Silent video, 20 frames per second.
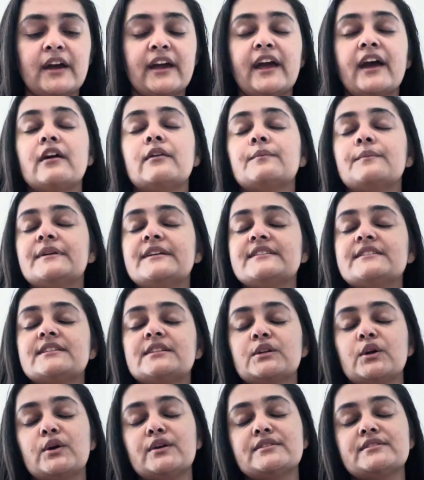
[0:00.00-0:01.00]
I have
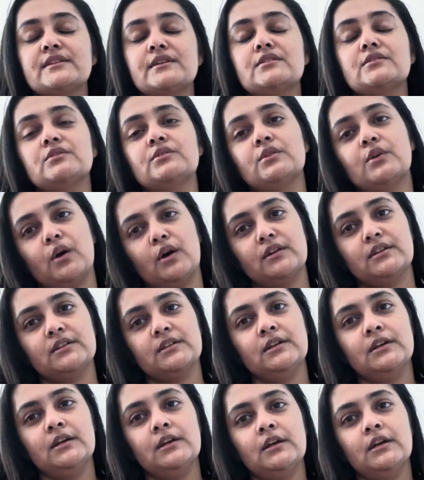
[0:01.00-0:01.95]
PCOS or not.